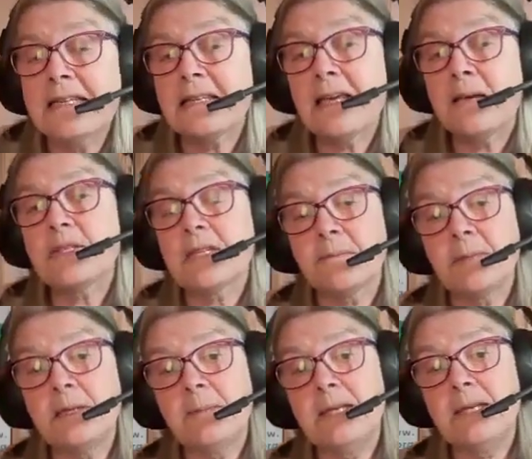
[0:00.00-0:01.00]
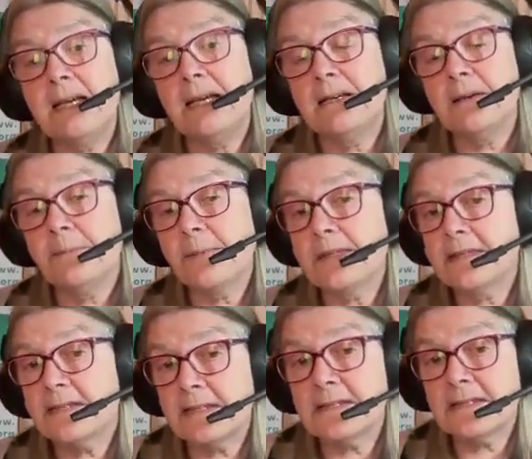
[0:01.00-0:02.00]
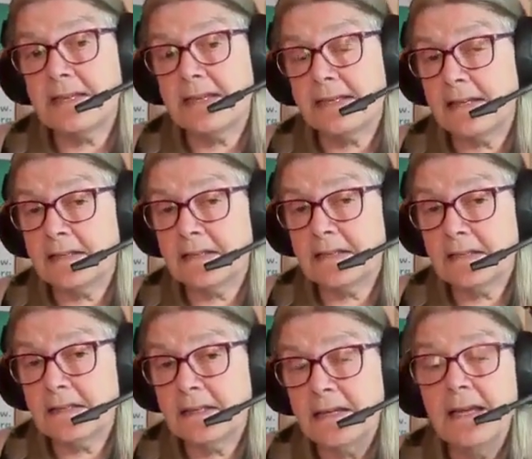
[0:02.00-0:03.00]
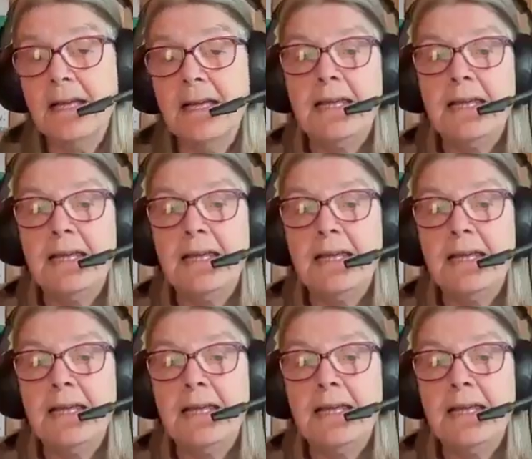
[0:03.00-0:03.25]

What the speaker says: Azam Tamimi sits in London.